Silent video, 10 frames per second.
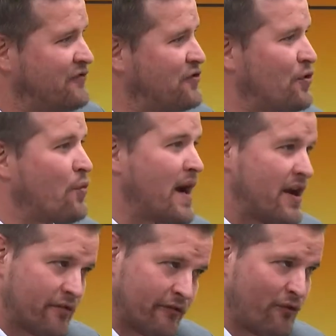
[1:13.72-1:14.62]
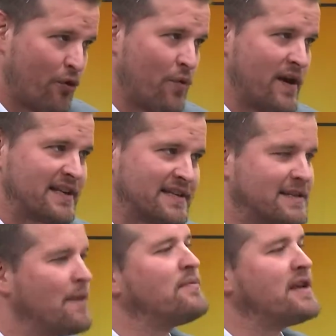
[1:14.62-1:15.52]
you're away for 4 weeks,
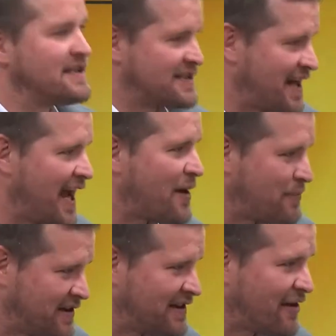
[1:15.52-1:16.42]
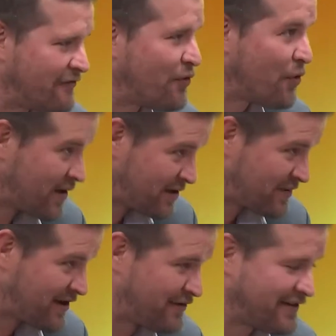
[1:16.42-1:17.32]
something is going to happen in that 4-week
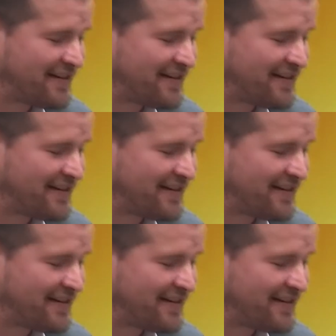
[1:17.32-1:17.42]
period.